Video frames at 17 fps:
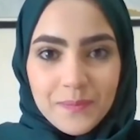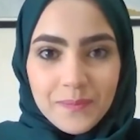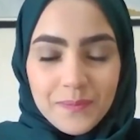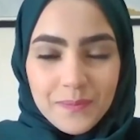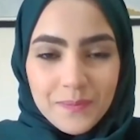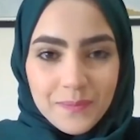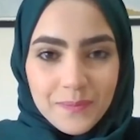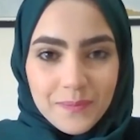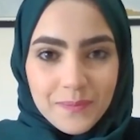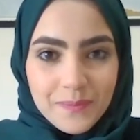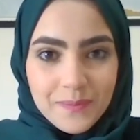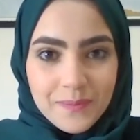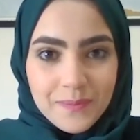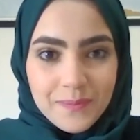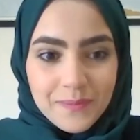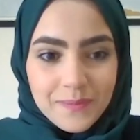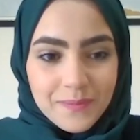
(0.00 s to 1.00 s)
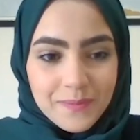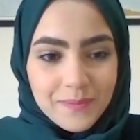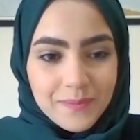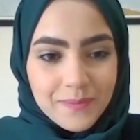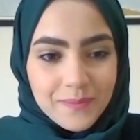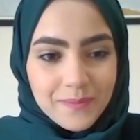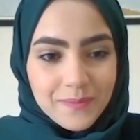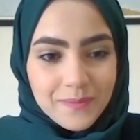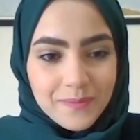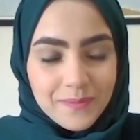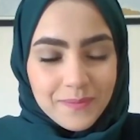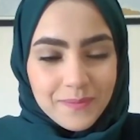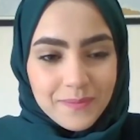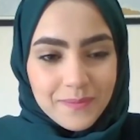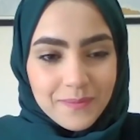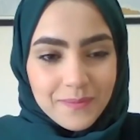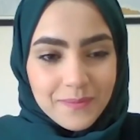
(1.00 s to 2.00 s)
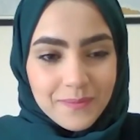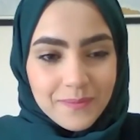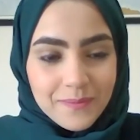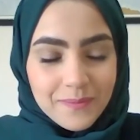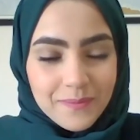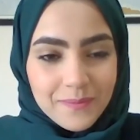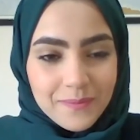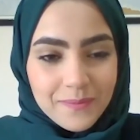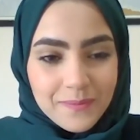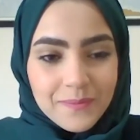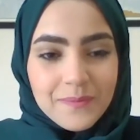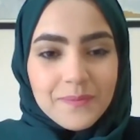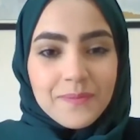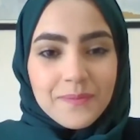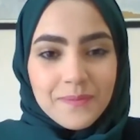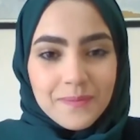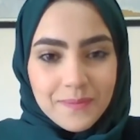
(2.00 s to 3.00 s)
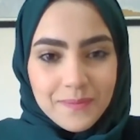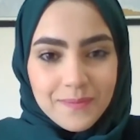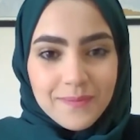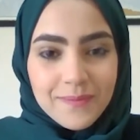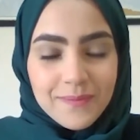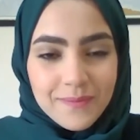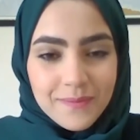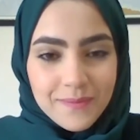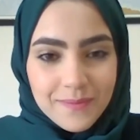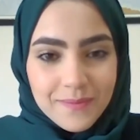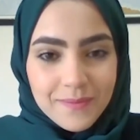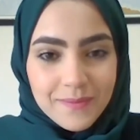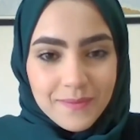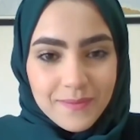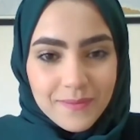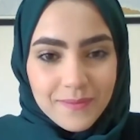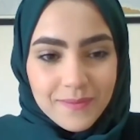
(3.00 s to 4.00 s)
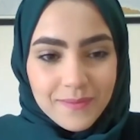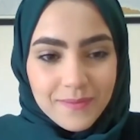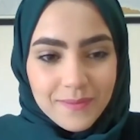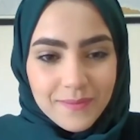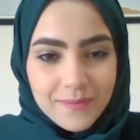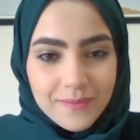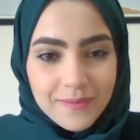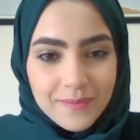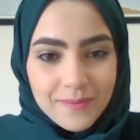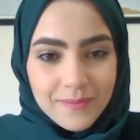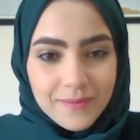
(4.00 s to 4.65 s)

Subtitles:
(silent)